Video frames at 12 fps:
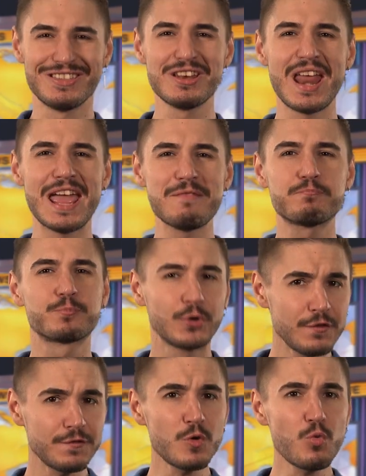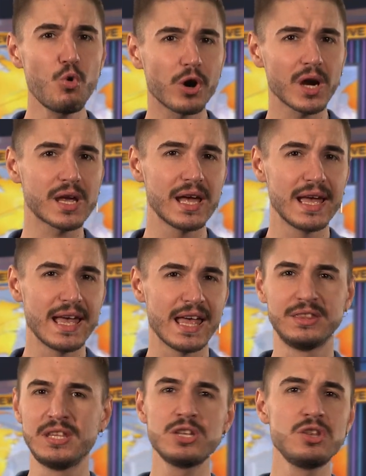The name proof of work
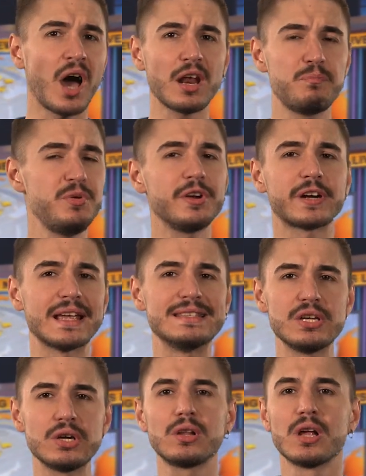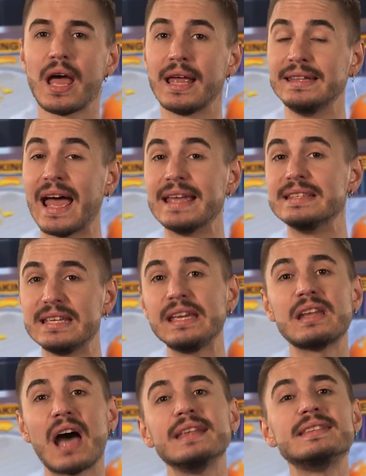did not appear until
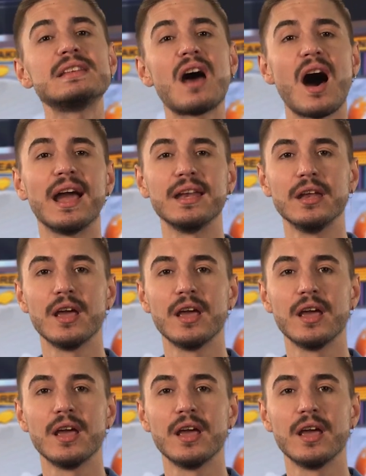1999,